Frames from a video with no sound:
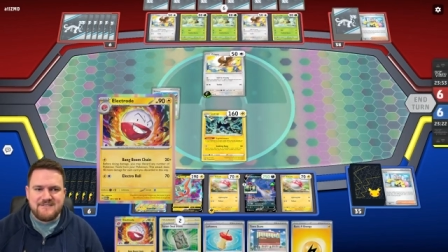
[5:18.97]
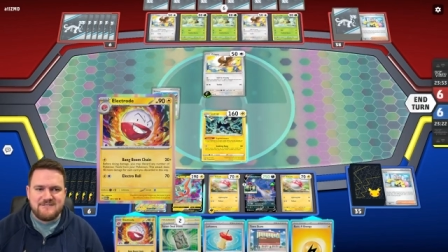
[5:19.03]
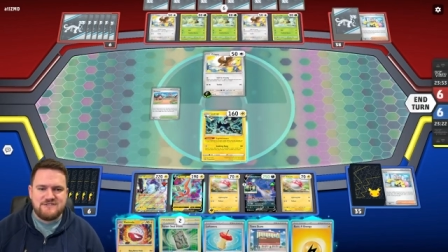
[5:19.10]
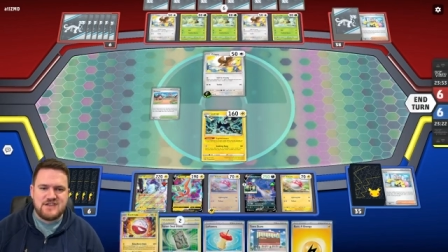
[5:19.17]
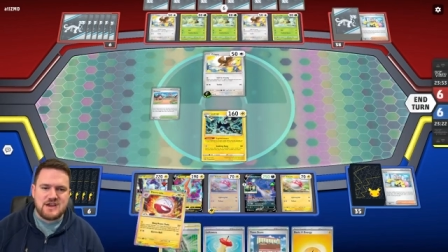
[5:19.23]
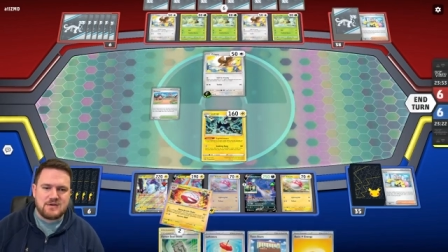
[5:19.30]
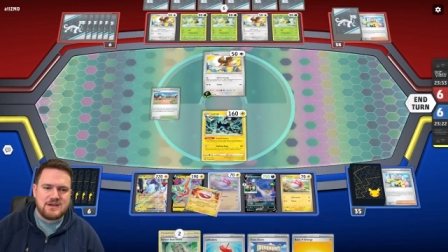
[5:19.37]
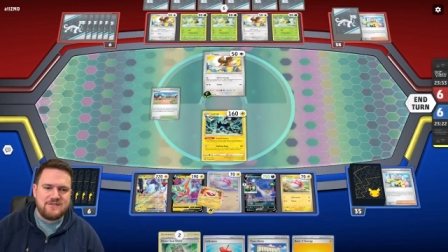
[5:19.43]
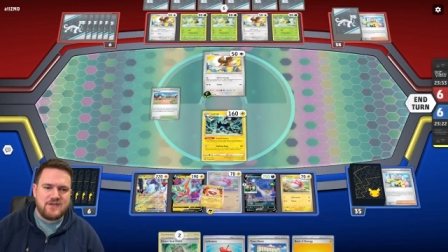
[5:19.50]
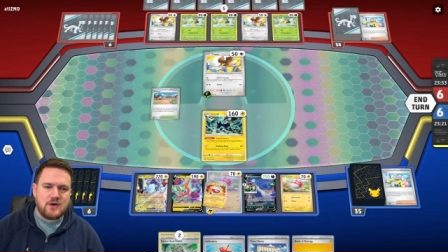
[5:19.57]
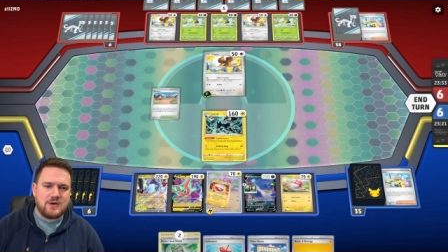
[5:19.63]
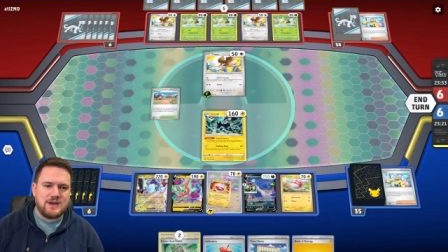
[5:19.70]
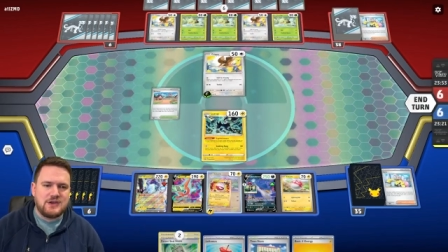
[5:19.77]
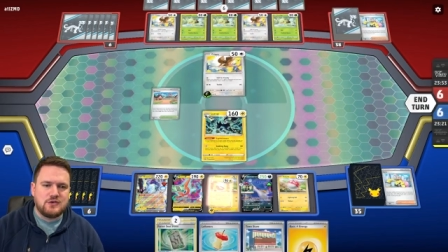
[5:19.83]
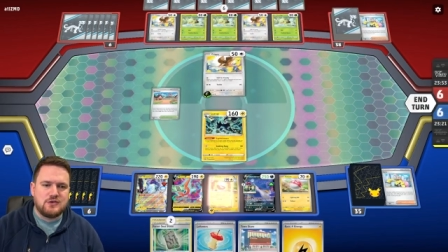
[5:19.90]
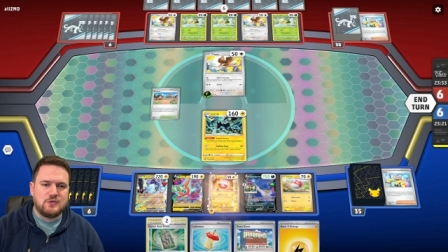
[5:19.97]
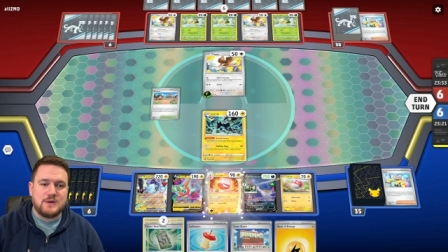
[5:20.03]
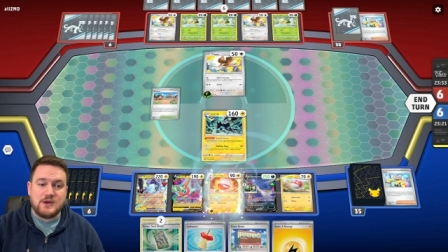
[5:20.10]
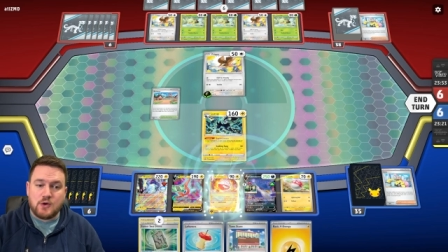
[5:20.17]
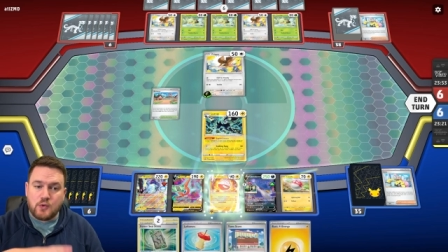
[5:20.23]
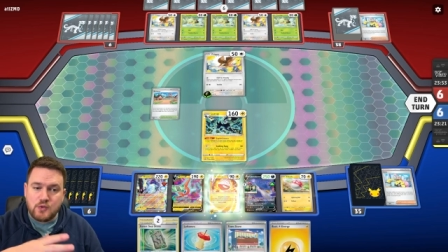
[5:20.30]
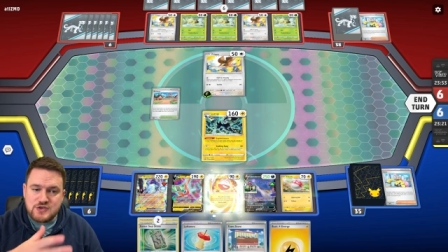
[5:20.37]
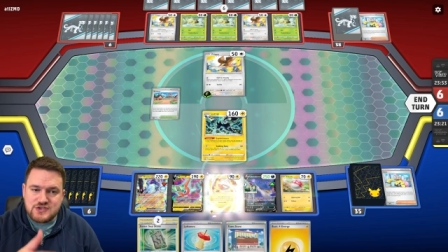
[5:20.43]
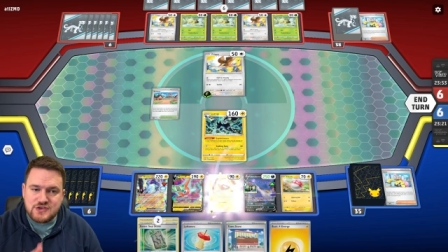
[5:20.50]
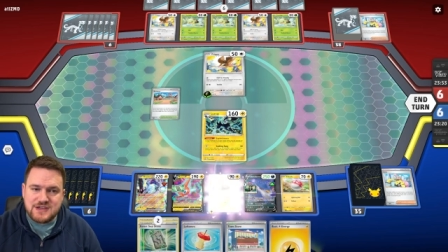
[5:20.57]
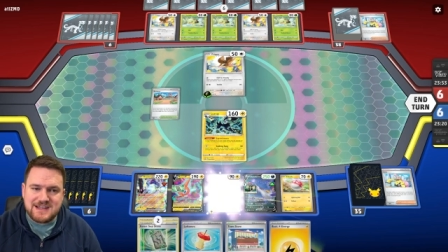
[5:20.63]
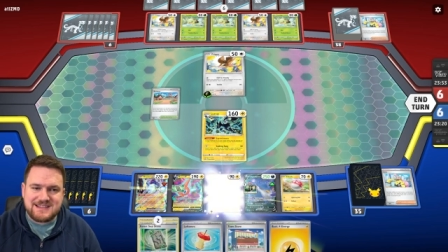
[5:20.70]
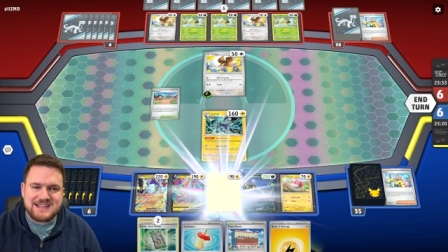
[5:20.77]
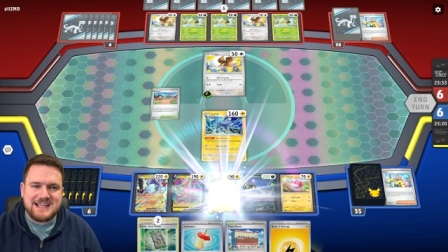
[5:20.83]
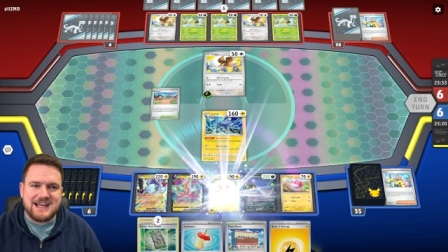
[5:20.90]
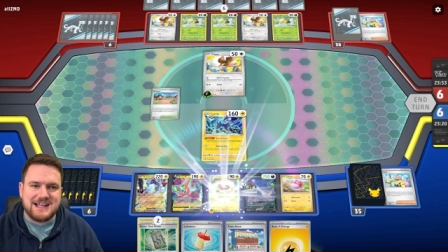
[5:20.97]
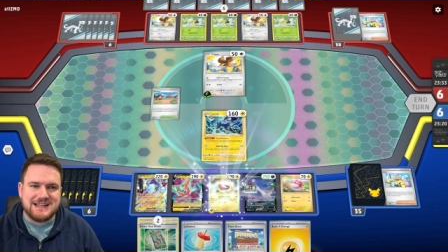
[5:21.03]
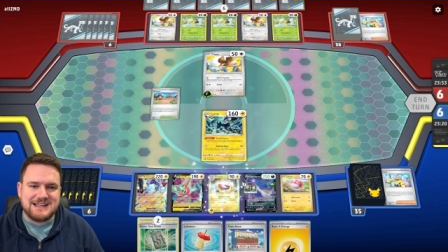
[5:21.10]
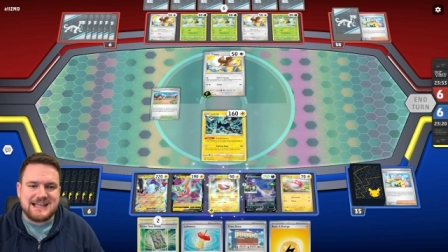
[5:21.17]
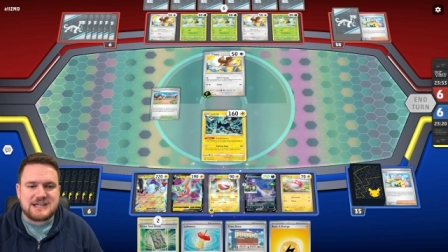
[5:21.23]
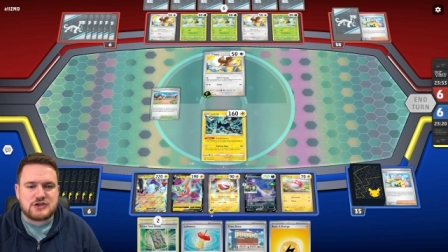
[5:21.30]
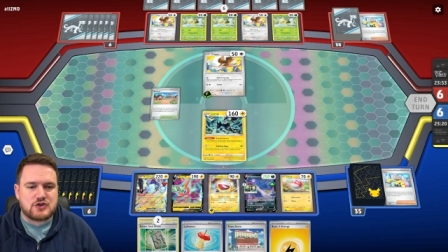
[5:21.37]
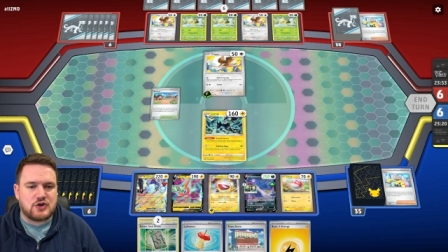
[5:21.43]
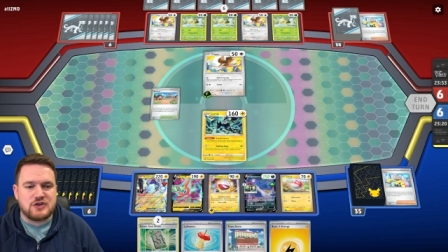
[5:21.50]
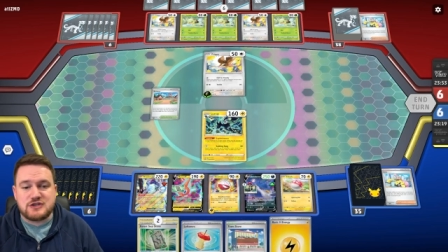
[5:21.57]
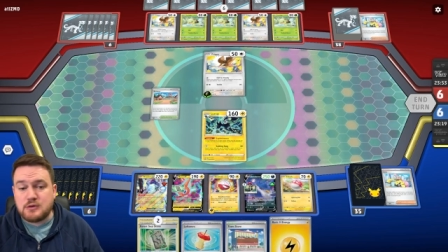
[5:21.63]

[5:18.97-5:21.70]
very, very good. We also get the electrode,